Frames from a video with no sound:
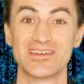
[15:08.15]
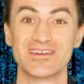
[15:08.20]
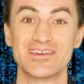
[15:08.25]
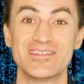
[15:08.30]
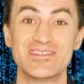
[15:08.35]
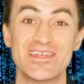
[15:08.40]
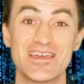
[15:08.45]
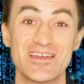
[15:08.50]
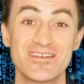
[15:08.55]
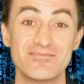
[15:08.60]

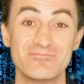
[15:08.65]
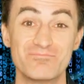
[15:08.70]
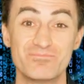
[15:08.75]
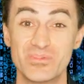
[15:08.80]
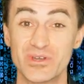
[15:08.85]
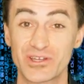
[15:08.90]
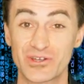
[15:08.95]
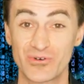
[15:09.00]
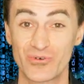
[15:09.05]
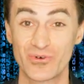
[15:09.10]
then
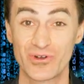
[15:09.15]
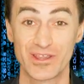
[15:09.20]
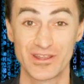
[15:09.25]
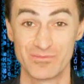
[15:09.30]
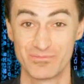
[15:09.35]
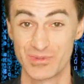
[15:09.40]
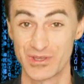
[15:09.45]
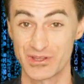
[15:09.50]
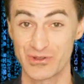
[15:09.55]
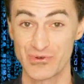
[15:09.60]
Bitcoin and
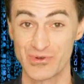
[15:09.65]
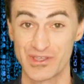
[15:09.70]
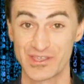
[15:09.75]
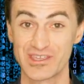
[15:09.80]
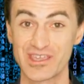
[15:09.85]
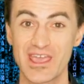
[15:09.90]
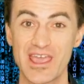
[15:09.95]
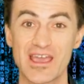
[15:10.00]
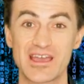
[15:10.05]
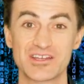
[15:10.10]
Bitcoin
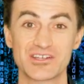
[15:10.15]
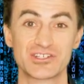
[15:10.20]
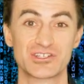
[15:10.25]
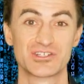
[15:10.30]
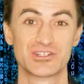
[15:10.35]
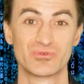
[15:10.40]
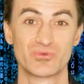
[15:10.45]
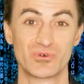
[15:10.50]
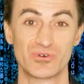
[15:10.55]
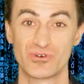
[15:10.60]
Cash
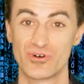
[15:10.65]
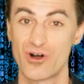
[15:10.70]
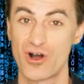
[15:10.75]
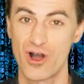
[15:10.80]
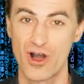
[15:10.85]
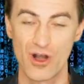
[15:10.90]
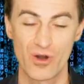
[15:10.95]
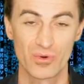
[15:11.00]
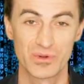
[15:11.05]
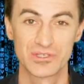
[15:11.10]
will
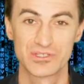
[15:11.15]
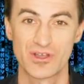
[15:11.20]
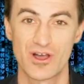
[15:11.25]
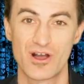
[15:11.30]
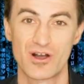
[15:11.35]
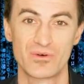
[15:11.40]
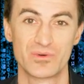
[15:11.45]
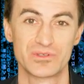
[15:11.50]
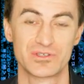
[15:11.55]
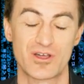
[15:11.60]
always,
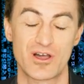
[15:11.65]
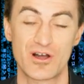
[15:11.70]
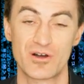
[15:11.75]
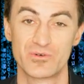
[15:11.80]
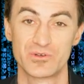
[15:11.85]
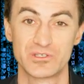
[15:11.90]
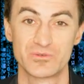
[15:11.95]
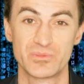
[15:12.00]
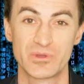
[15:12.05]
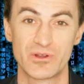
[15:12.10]
always, always
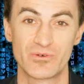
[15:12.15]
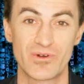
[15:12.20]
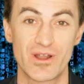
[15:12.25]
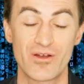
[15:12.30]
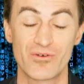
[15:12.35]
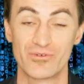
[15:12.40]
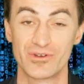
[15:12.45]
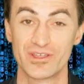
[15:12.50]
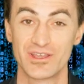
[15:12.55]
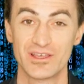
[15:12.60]
be
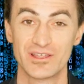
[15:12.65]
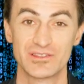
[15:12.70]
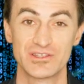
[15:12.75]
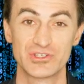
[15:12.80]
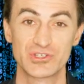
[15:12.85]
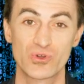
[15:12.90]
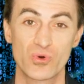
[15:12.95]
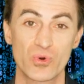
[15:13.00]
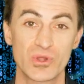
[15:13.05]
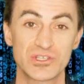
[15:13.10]
around. These
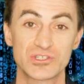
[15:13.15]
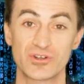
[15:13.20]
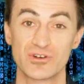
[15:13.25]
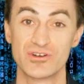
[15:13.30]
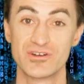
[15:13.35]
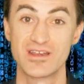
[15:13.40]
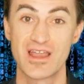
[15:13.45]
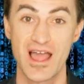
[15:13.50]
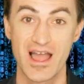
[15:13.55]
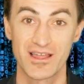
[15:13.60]
coins are
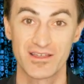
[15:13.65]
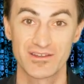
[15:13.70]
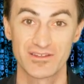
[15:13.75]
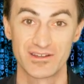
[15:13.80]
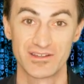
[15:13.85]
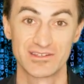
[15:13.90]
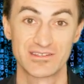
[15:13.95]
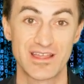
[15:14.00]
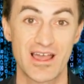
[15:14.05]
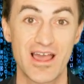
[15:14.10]
not going to
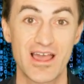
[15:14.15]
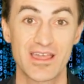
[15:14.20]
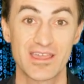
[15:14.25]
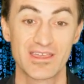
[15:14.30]
die.